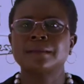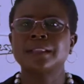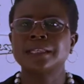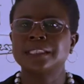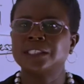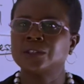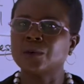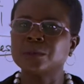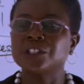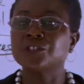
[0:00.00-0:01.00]
that is
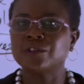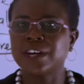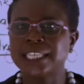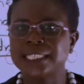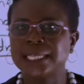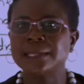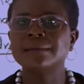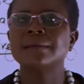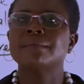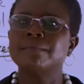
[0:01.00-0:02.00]
composition writing,
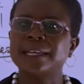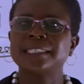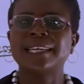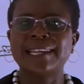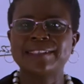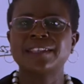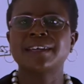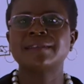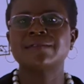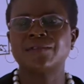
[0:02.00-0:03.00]
but
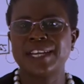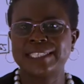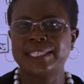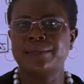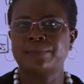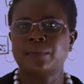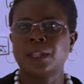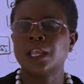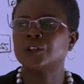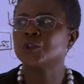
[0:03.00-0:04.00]
letter writing.
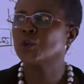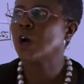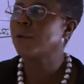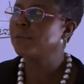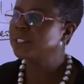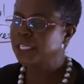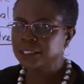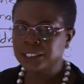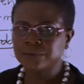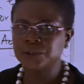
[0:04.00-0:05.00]
So our
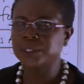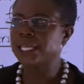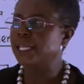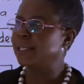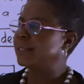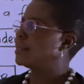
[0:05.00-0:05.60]
objective today